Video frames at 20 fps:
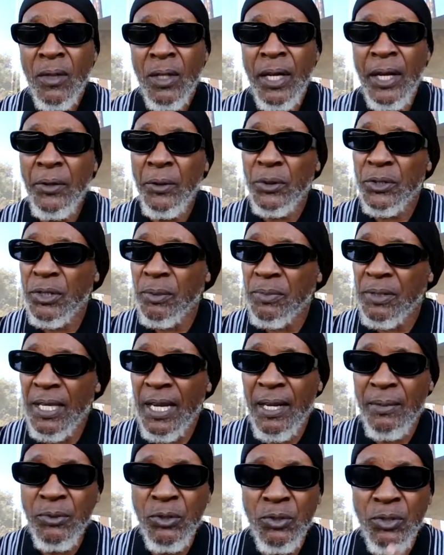I know
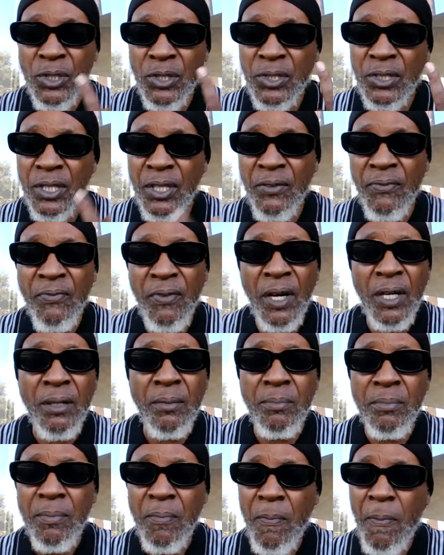sometimes you just say fuck
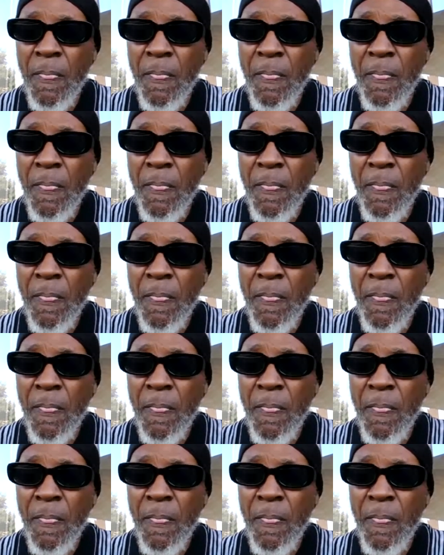them,